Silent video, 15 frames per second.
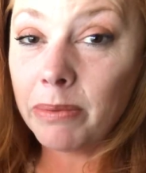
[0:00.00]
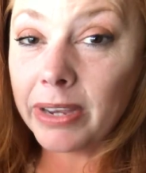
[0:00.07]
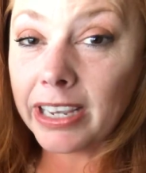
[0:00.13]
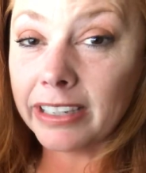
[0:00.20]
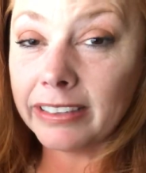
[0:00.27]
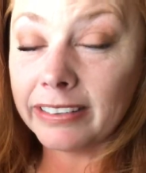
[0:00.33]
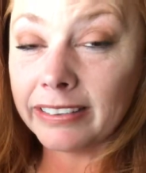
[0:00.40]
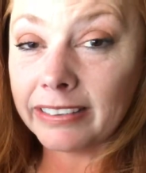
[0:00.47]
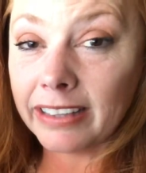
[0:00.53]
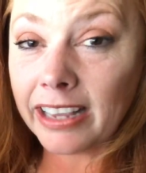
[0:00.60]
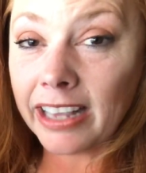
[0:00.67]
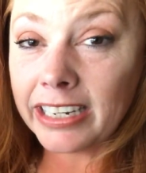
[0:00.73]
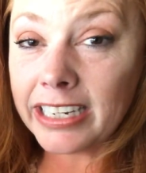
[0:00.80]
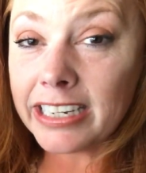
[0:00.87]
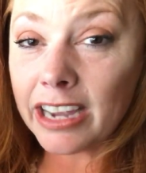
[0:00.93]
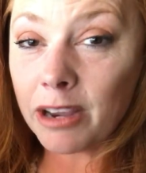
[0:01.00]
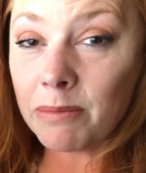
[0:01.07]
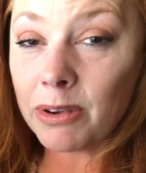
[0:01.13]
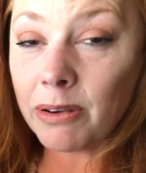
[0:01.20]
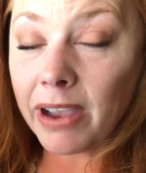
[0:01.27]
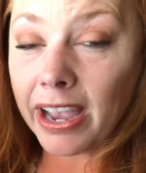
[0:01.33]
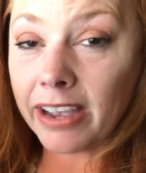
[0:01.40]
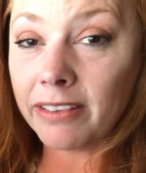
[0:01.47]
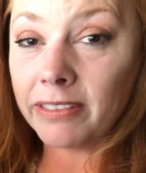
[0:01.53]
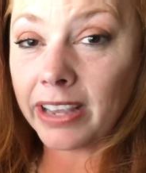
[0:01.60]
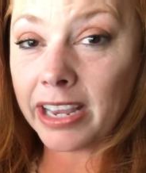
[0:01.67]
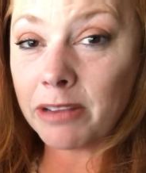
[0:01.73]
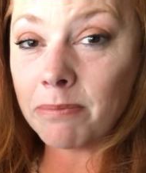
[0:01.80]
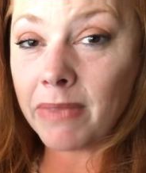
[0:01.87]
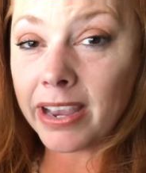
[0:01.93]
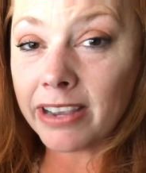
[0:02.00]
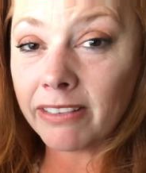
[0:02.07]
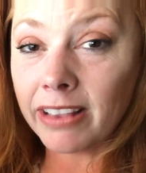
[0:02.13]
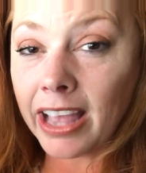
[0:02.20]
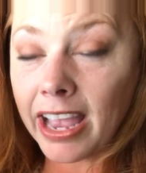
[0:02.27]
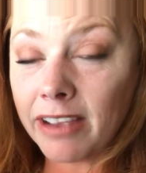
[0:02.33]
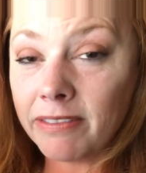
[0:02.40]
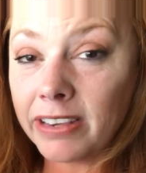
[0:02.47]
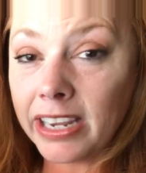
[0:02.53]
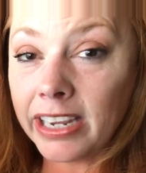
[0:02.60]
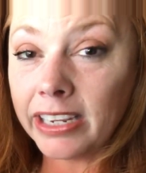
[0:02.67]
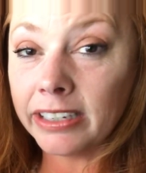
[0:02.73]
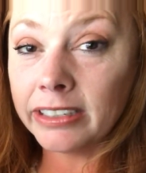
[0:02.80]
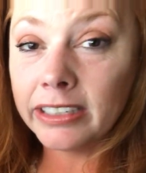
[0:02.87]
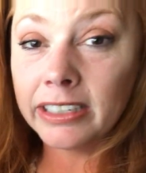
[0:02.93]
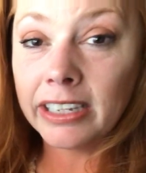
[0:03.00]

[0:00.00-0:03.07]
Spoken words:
because anytime you have a male heavy